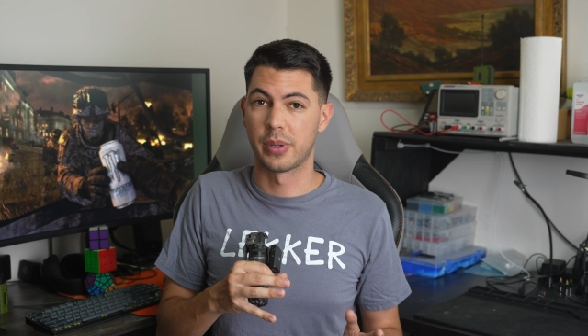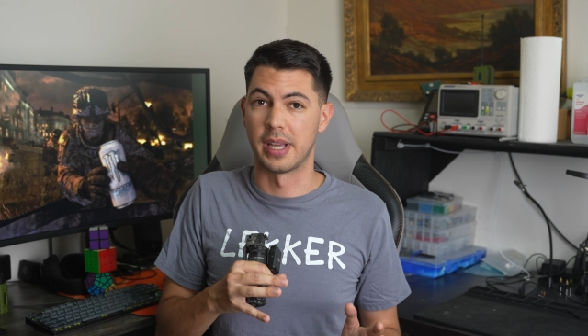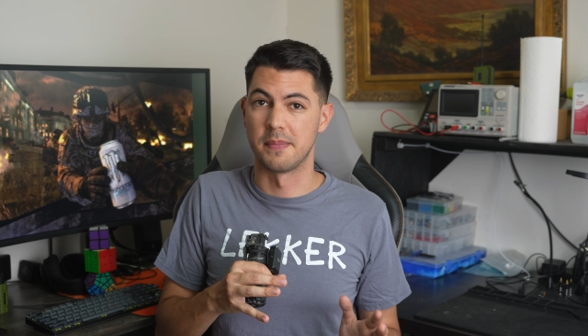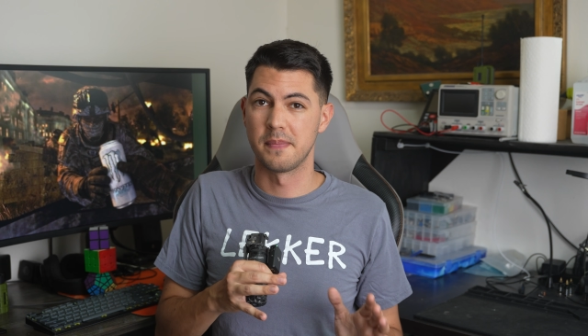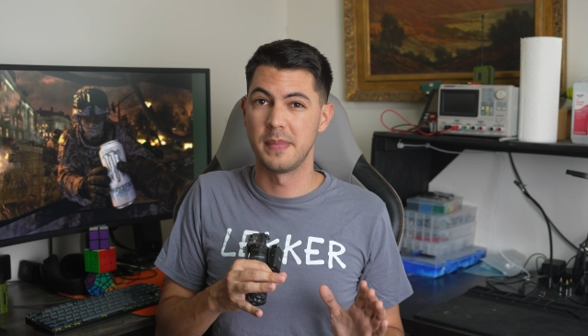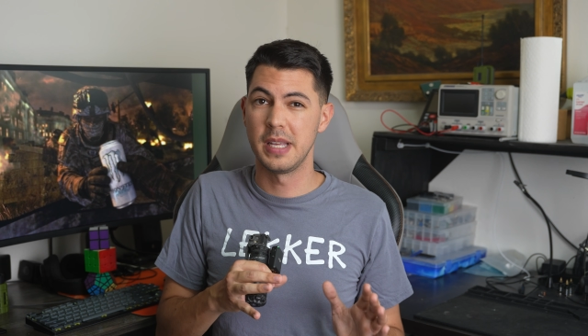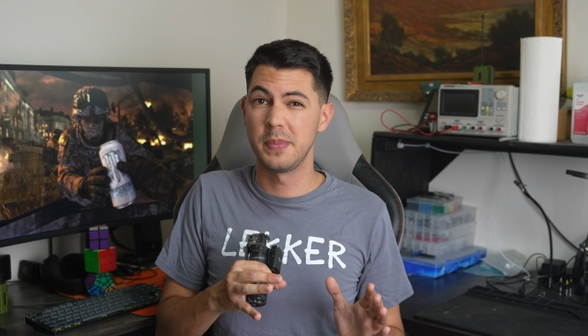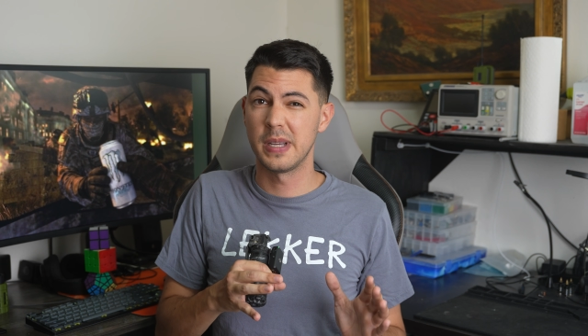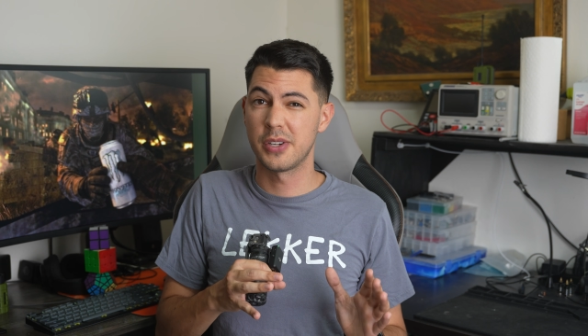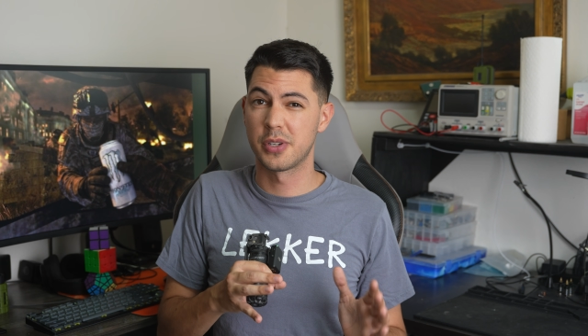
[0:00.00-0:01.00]
Okay,
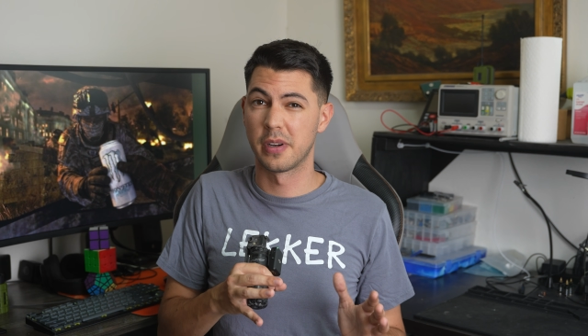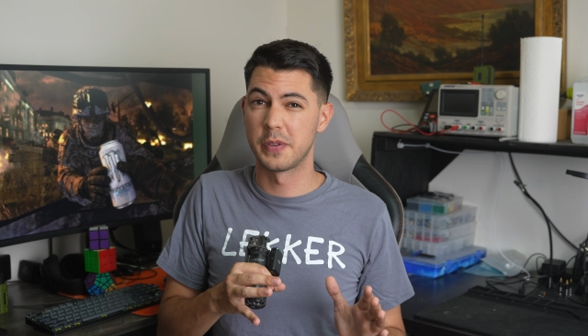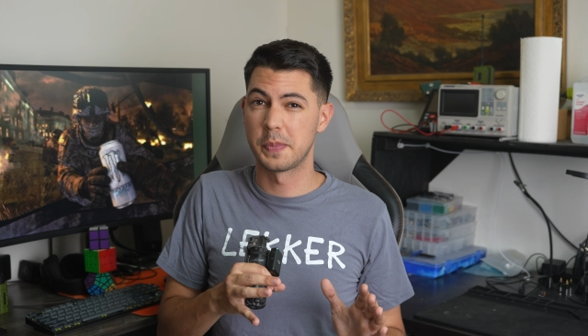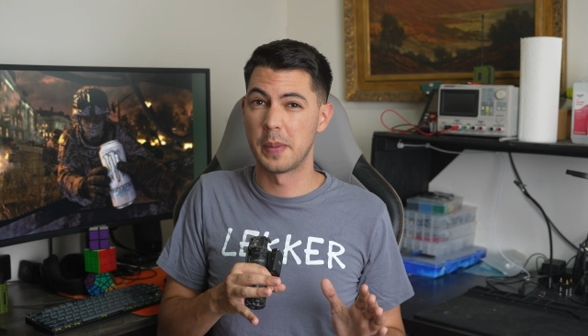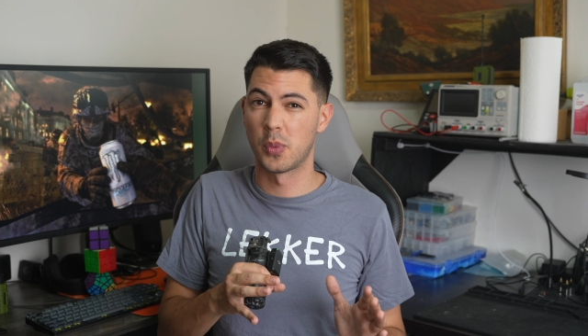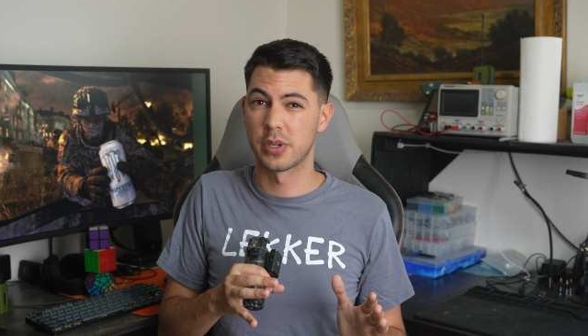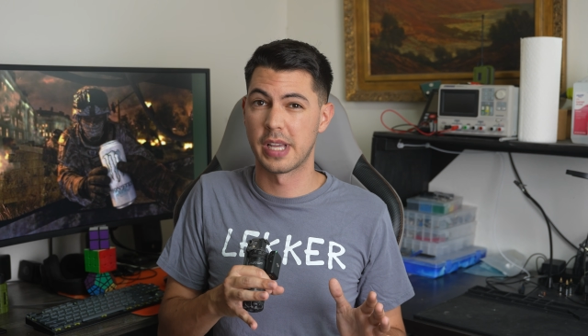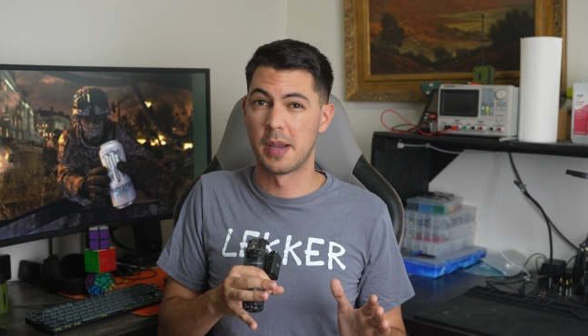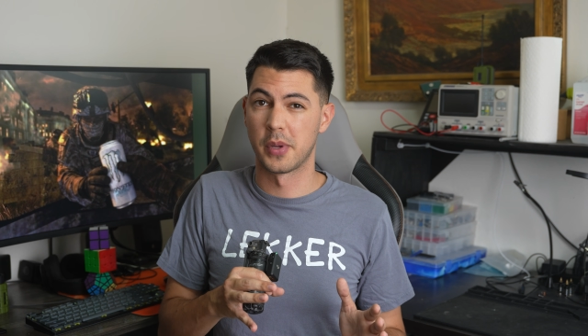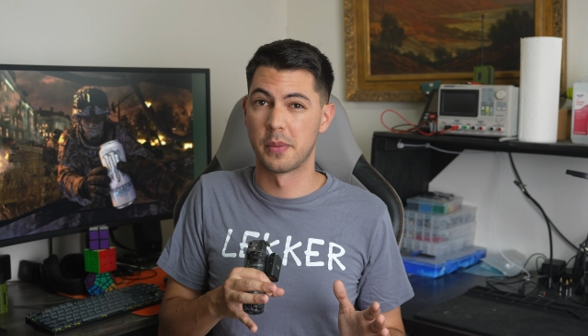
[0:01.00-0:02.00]
maybe I should have spent more
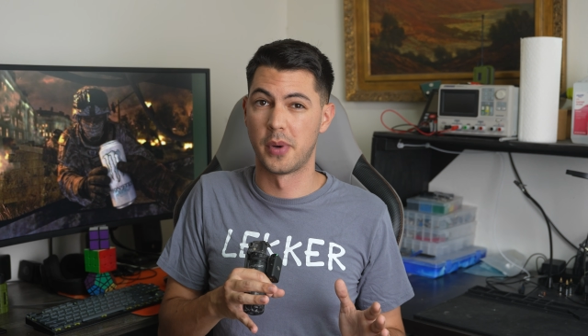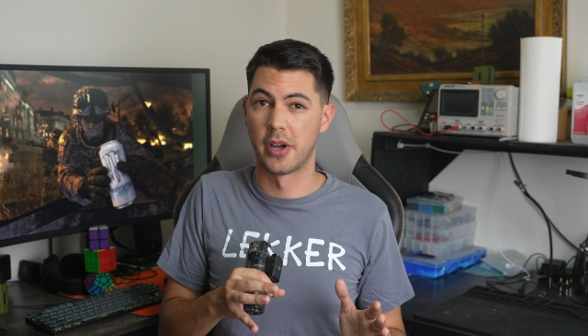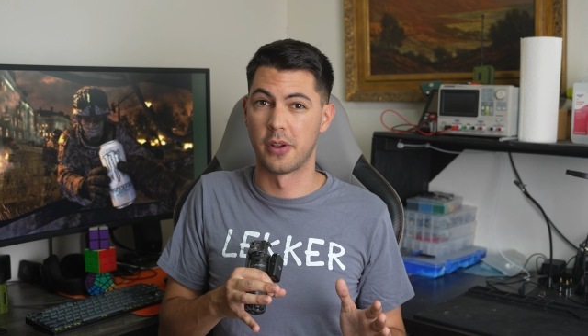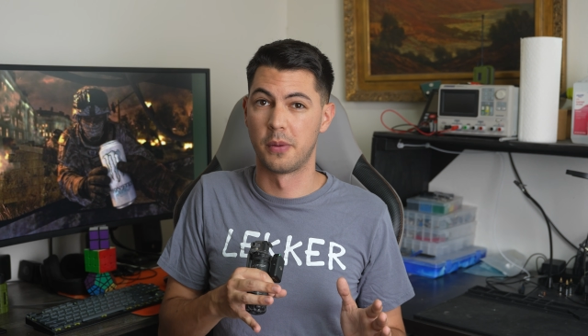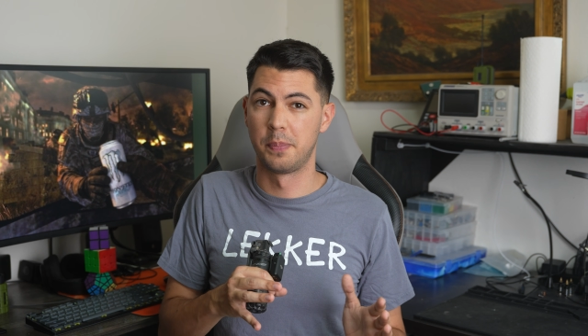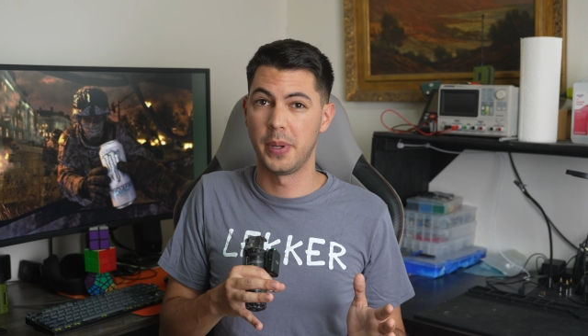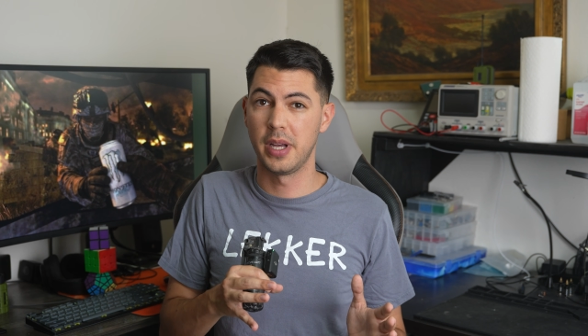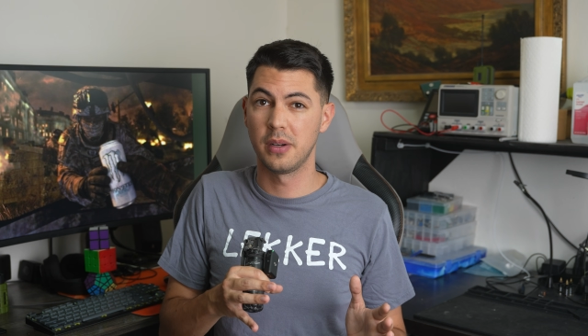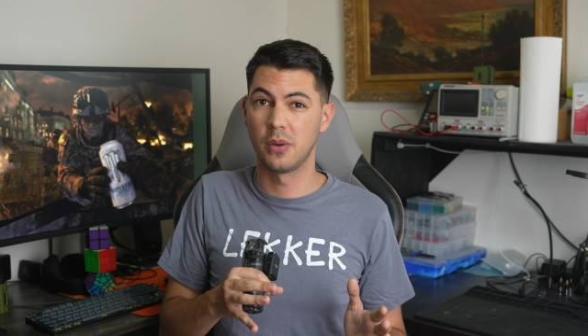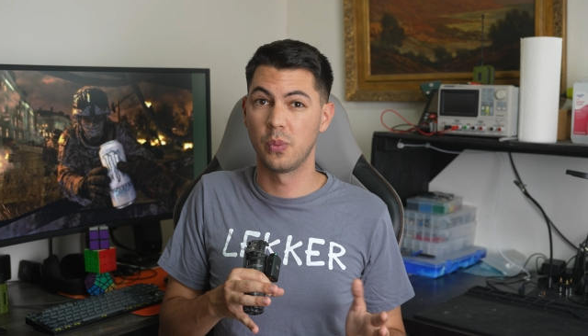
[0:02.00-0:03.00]
time on the model,
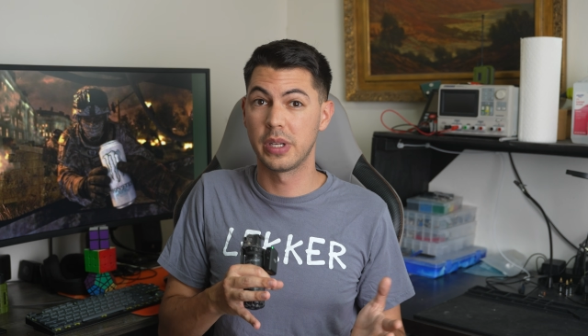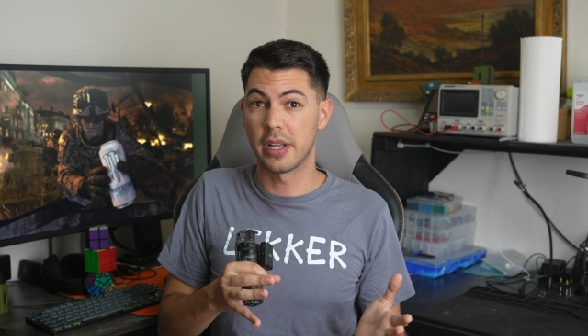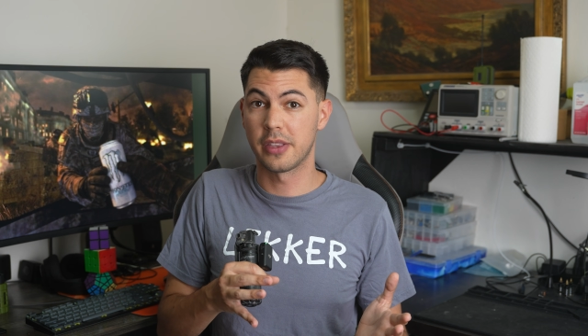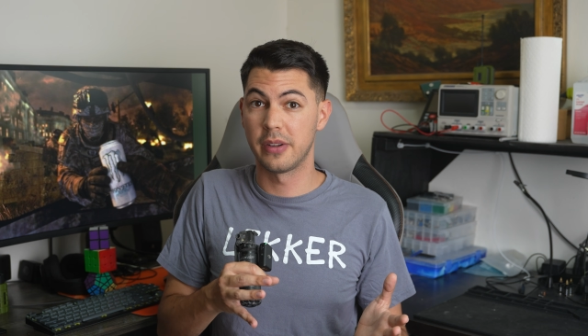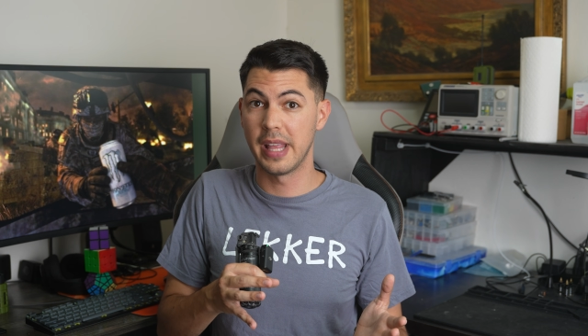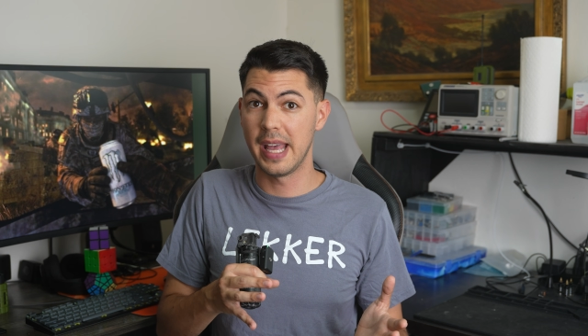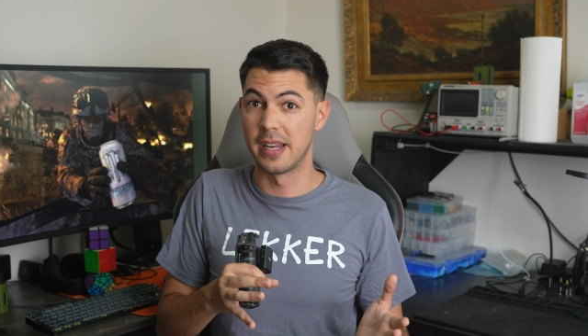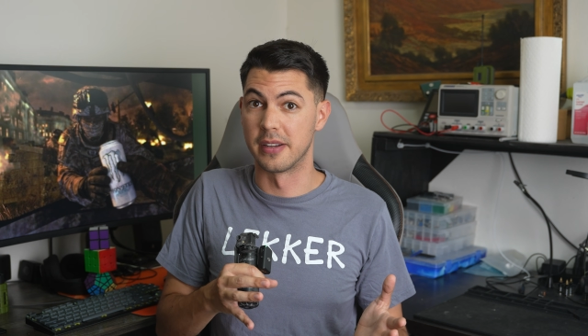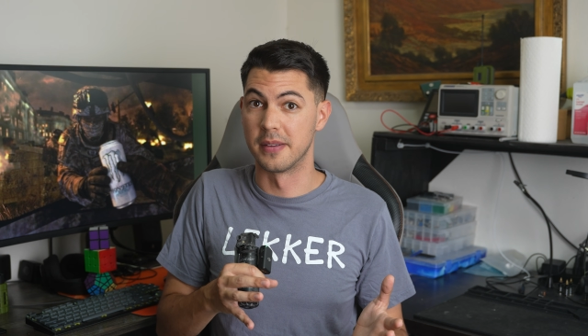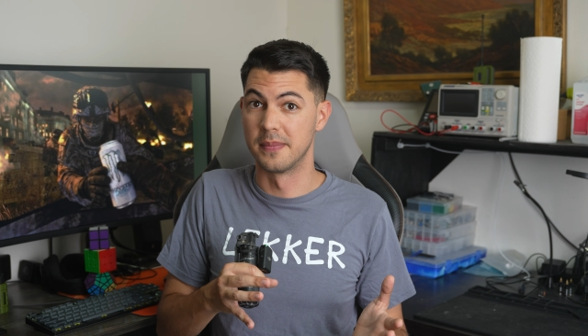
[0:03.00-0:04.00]
but we got there in the
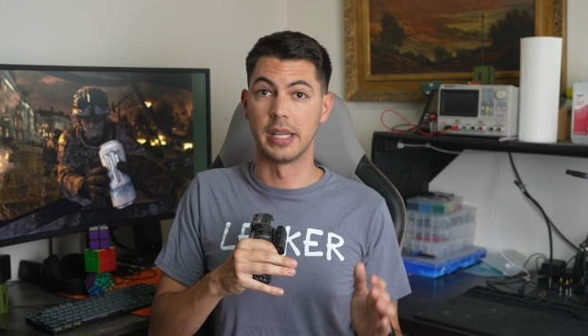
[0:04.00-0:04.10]
end.